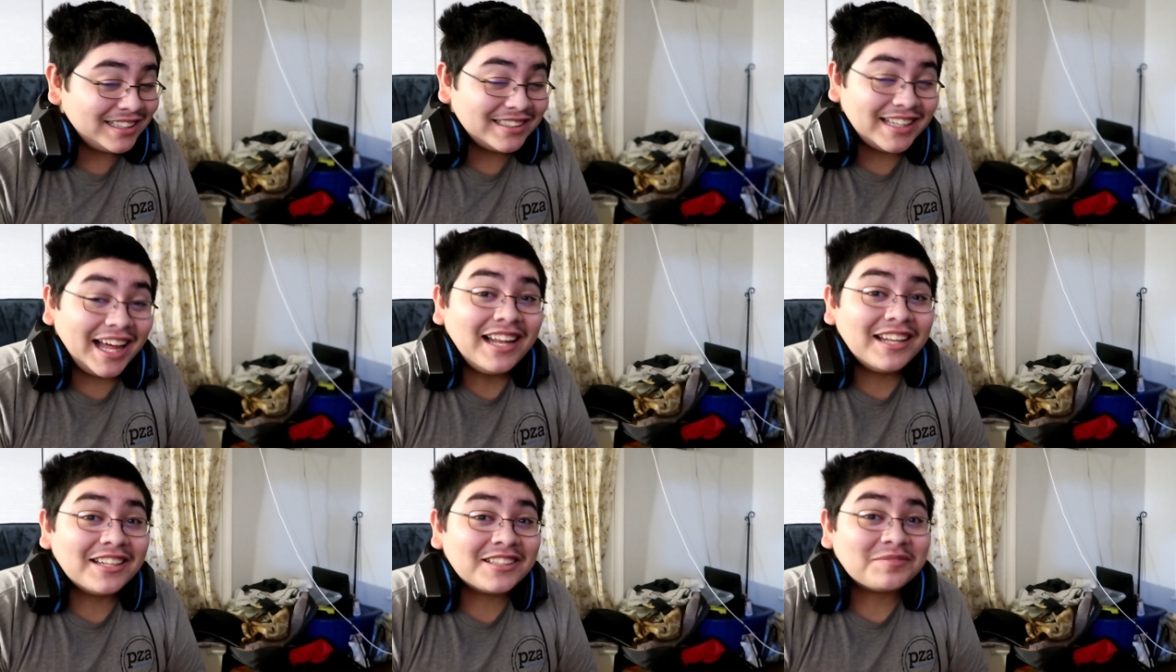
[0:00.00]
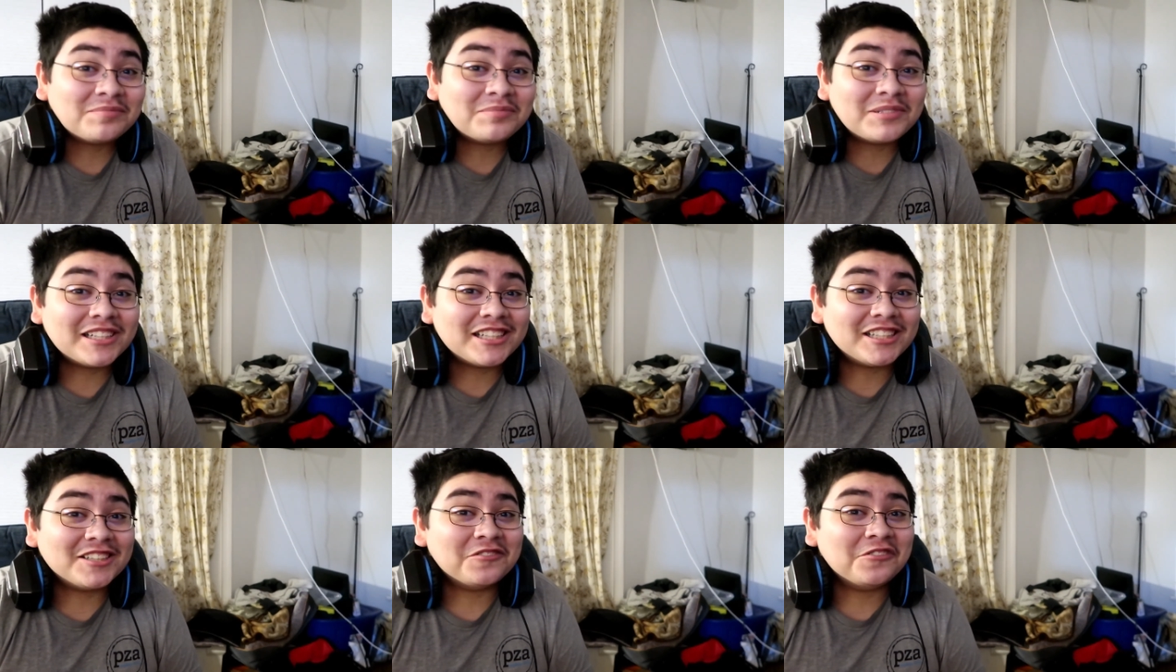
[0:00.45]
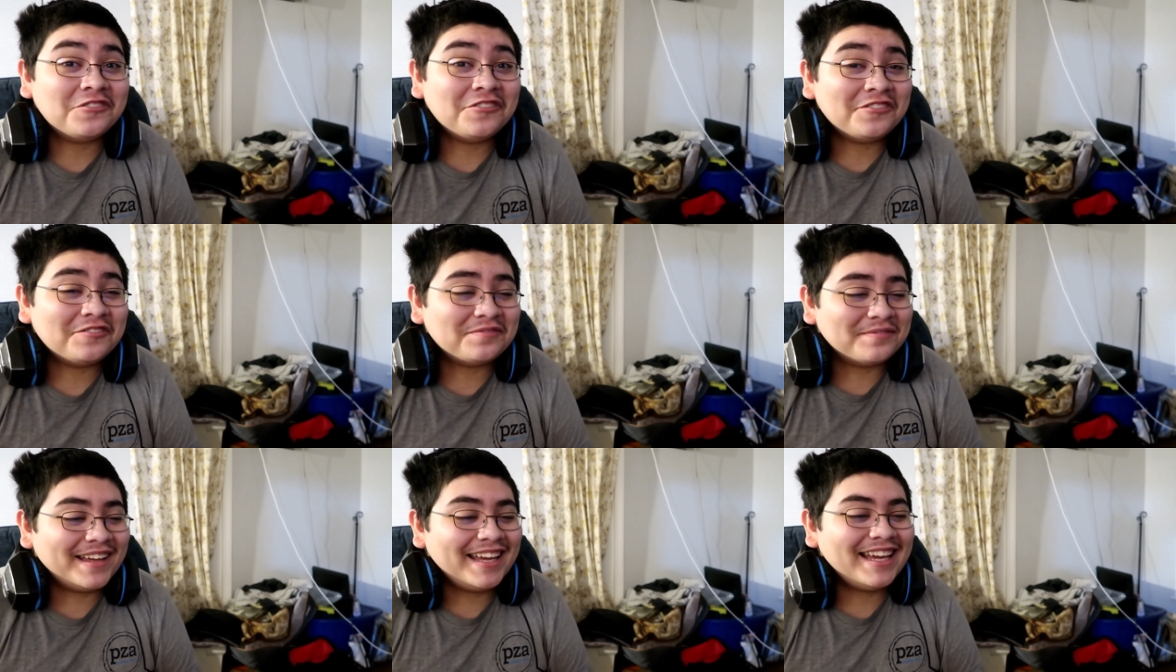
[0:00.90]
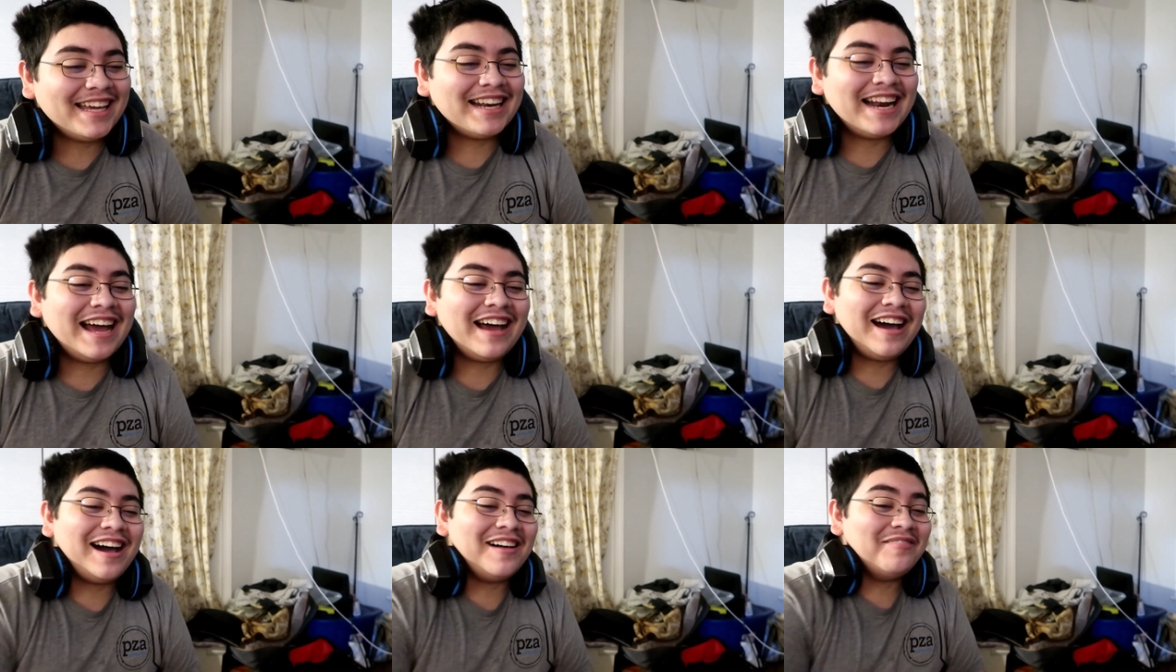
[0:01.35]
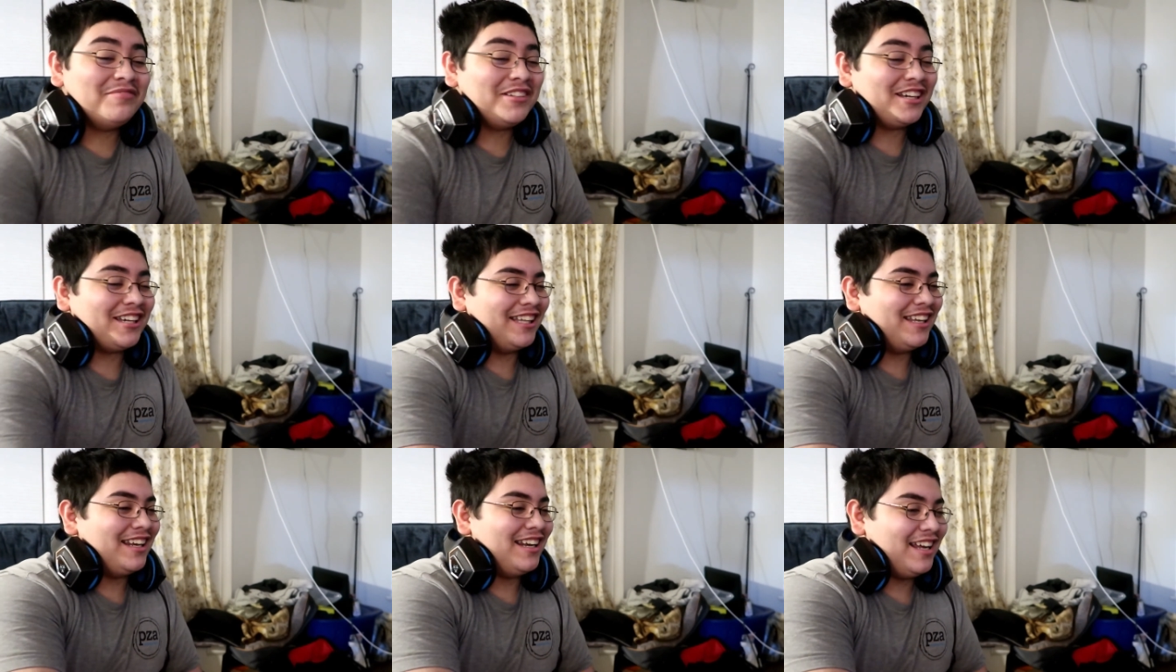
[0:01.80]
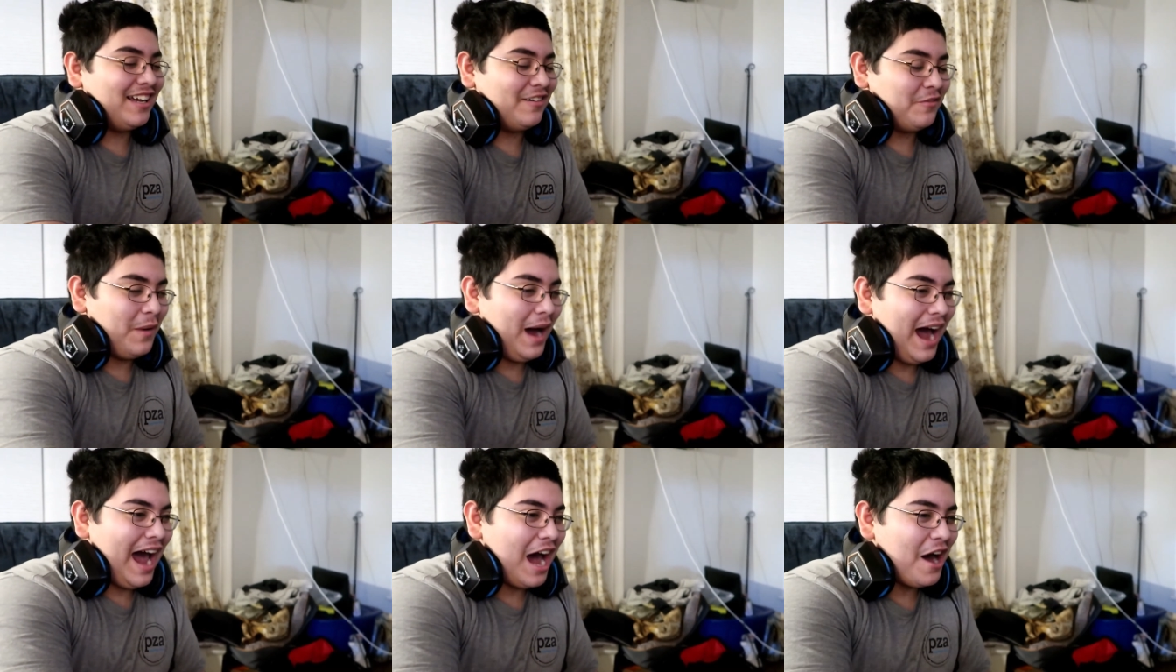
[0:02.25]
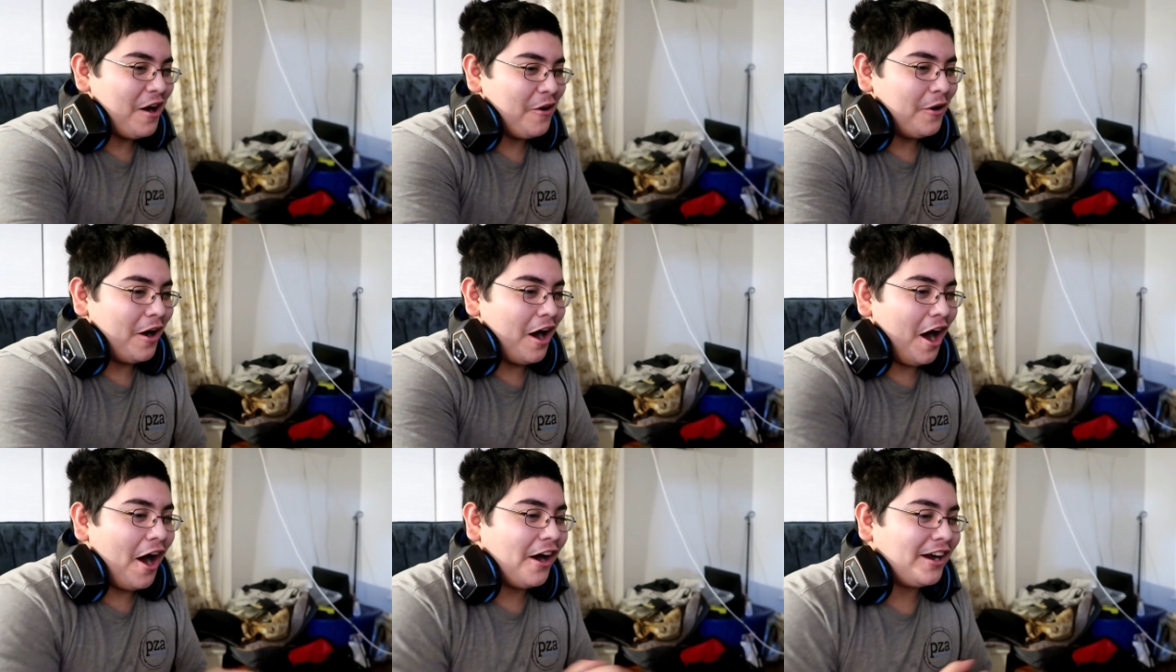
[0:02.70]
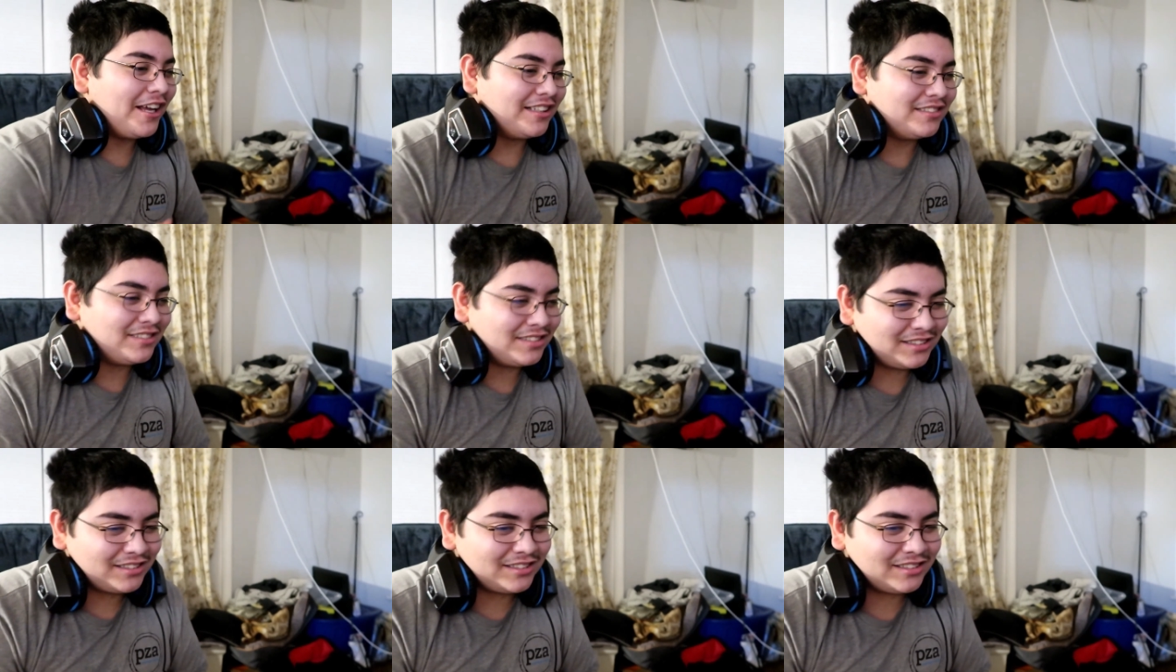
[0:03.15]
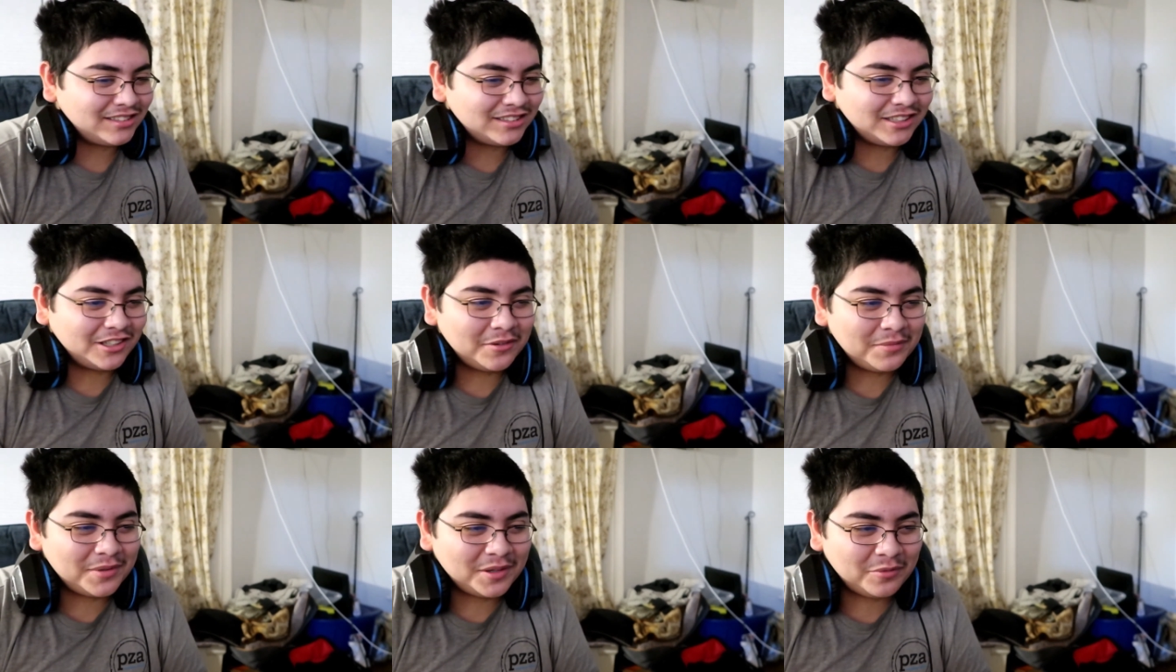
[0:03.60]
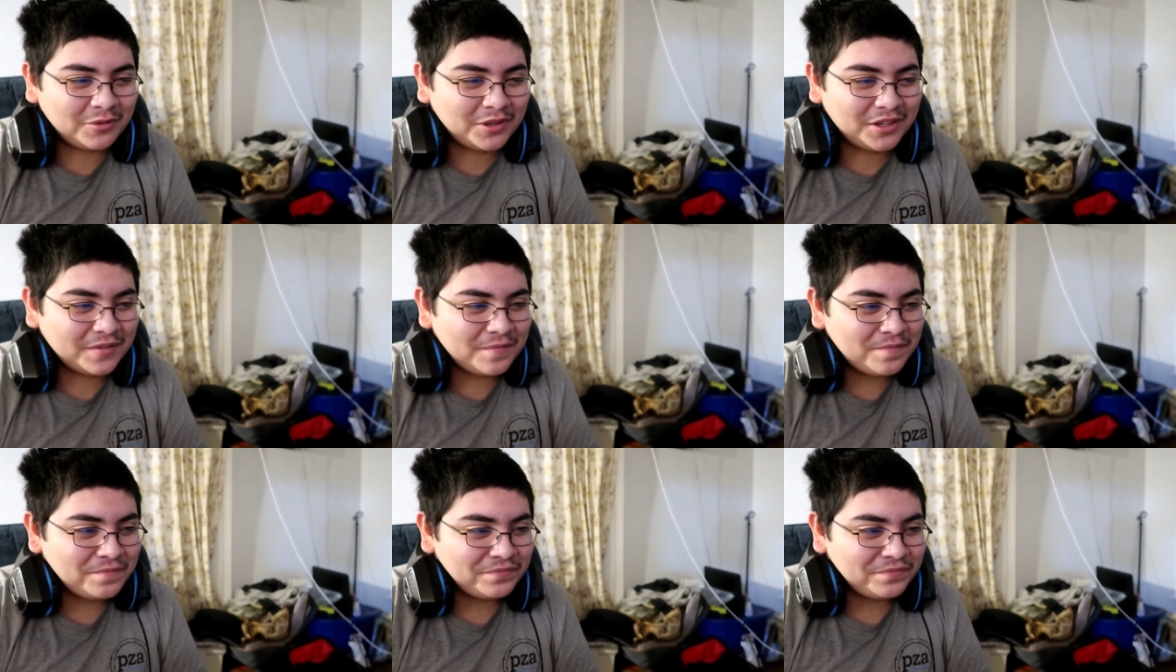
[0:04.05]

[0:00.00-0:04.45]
That looks pretty cool, man. I, am looking, wow, August. So, I mean, we